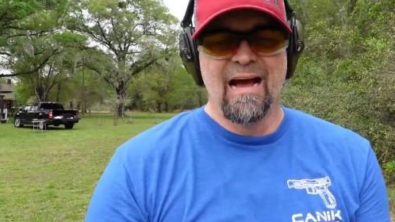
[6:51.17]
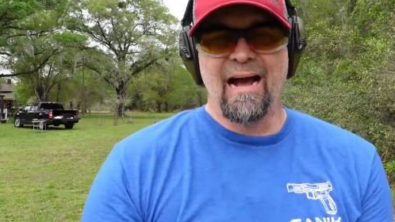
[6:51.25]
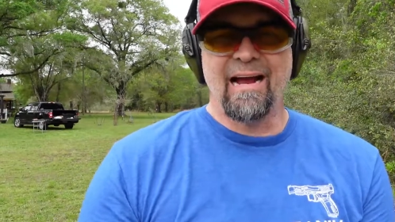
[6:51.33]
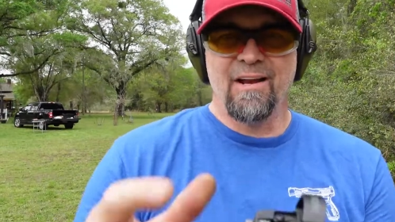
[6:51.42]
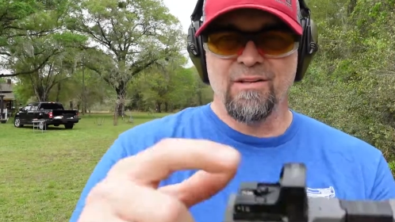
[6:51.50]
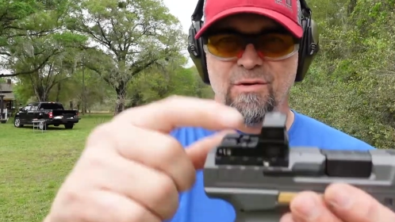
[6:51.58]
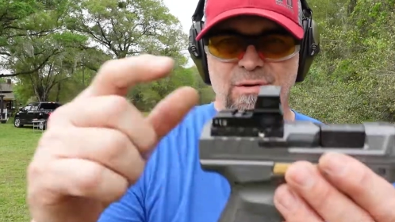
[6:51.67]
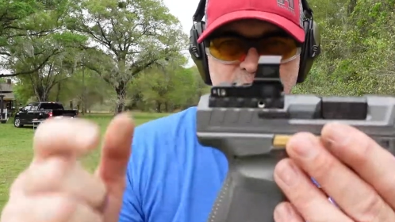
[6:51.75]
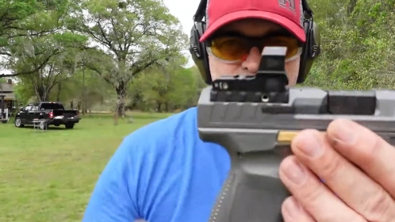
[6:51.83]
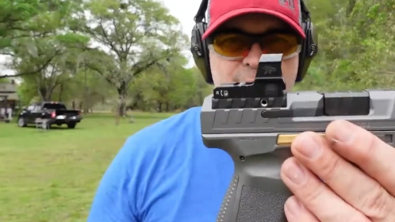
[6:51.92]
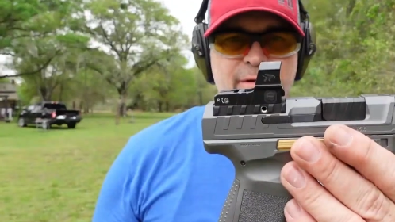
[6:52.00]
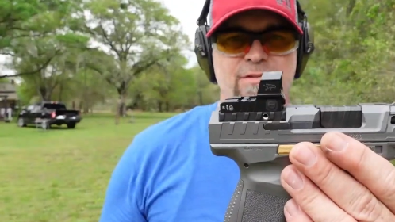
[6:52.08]
I got to do a
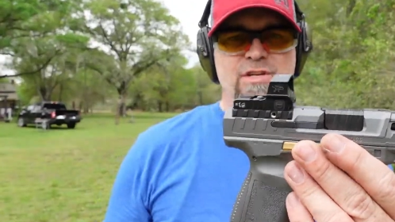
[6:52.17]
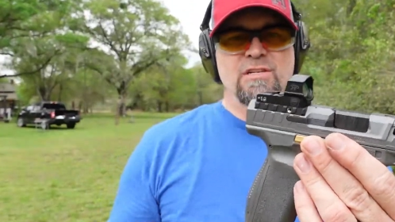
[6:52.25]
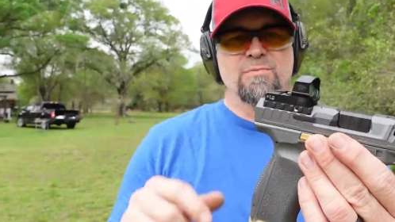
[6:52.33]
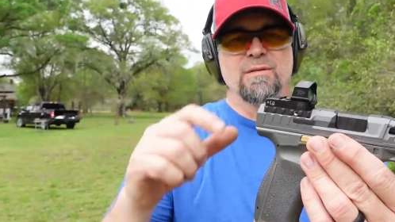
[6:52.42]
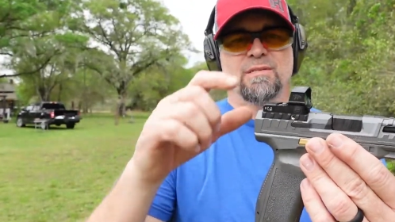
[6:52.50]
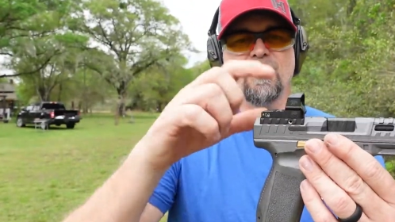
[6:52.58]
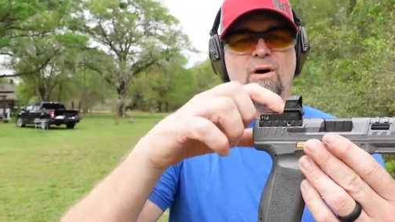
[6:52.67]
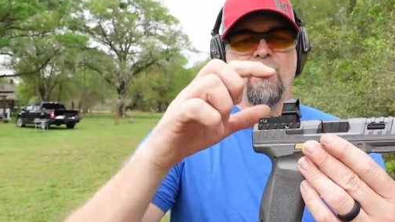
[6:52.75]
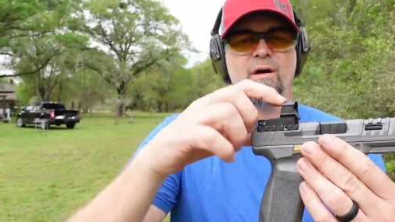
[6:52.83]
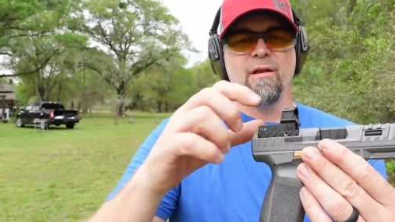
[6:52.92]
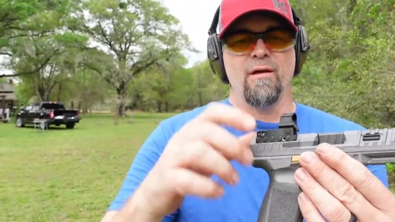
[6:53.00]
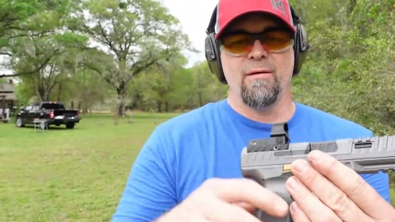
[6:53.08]
little bit of adjustments
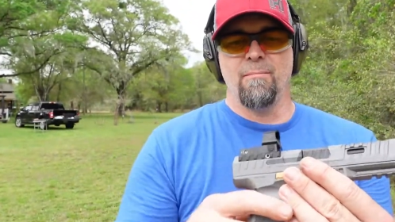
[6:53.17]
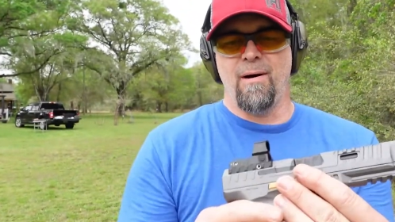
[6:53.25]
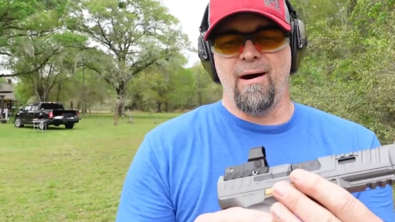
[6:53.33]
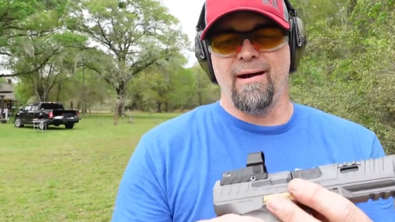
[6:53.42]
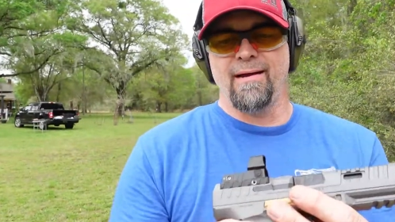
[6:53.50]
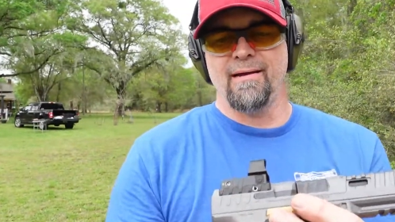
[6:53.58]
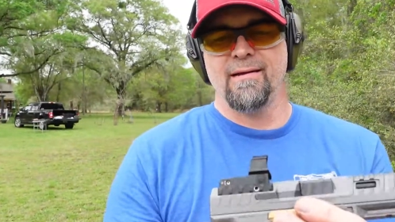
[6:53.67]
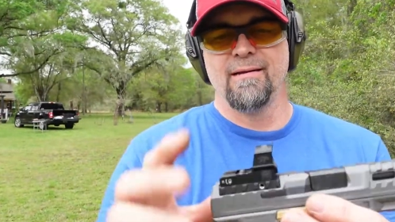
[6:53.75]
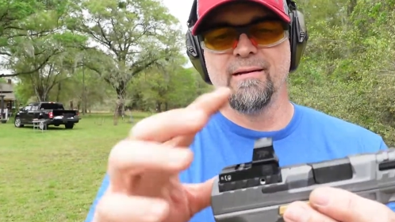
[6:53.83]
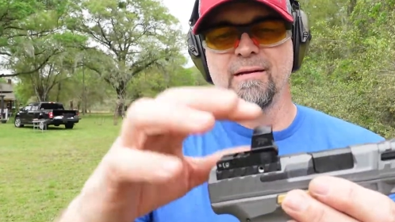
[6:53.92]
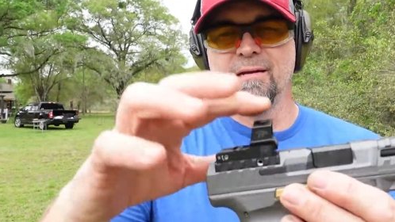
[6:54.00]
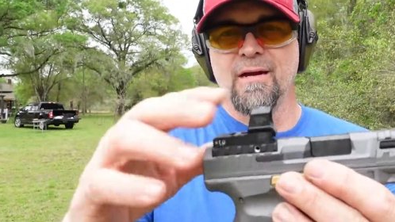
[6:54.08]
on my
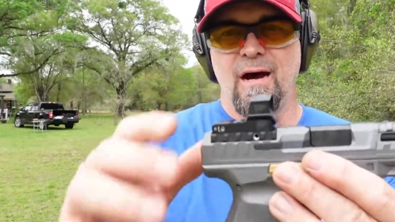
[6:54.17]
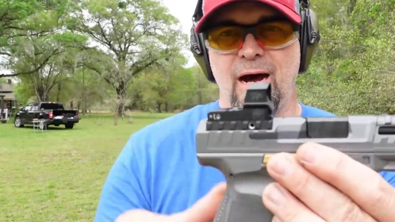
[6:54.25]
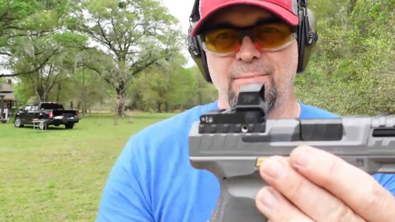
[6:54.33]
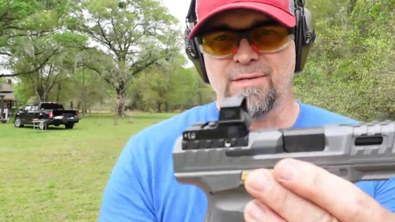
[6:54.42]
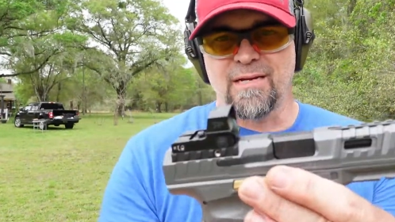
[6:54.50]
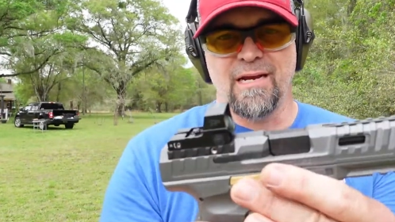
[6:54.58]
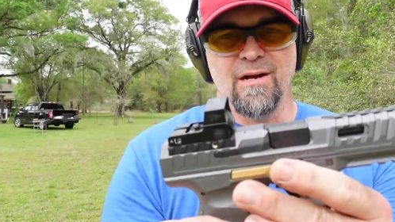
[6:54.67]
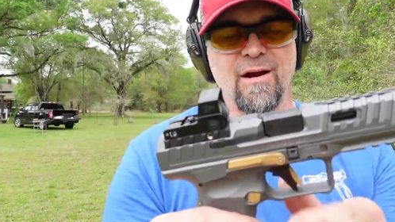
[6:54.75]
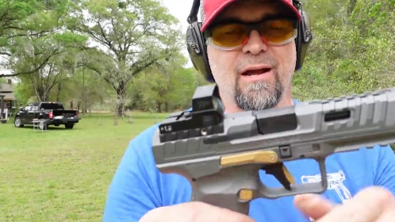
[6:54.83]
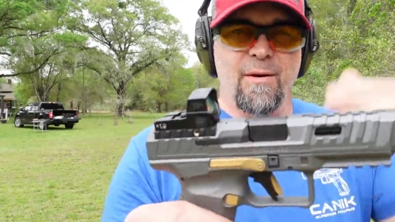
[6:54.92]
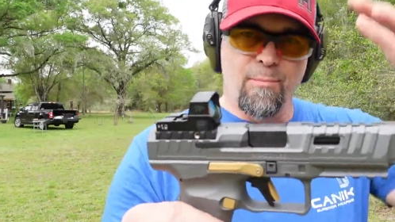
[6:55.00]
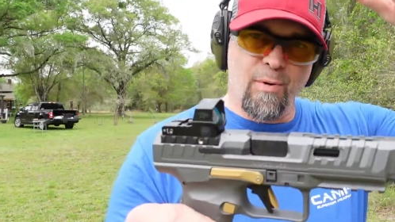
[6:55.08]
optic here.
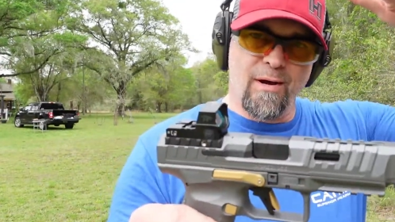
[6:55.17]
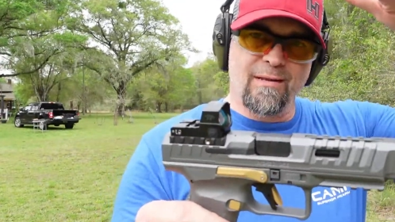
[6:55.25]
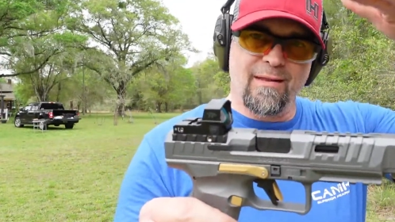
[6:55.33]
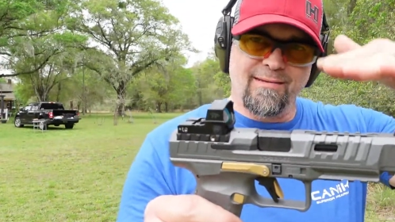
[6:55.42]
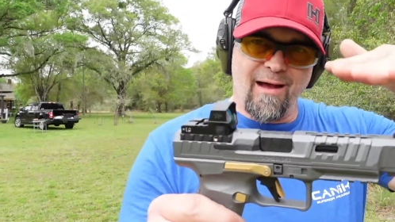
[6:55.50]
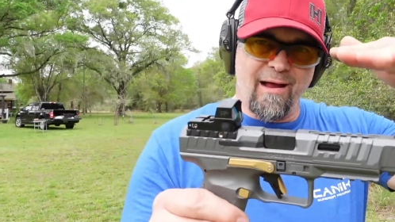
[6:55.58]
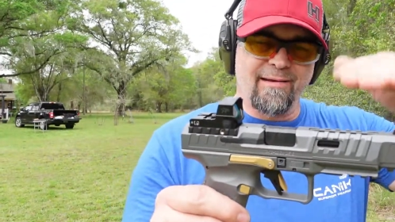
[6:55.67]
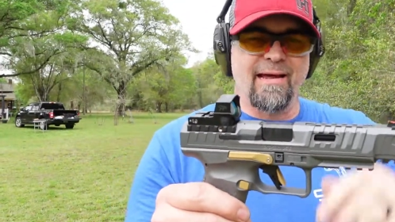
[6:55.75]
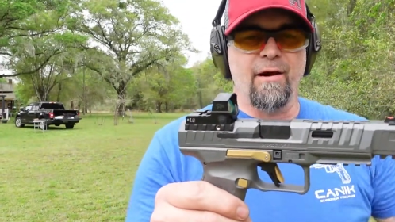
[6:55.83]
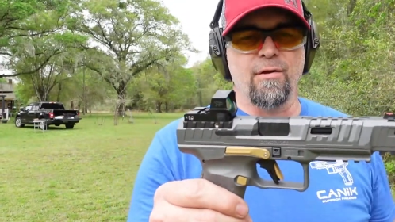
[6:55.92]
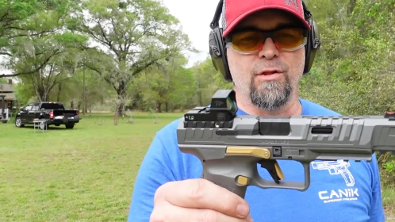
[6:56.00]
I got to bring the dot down a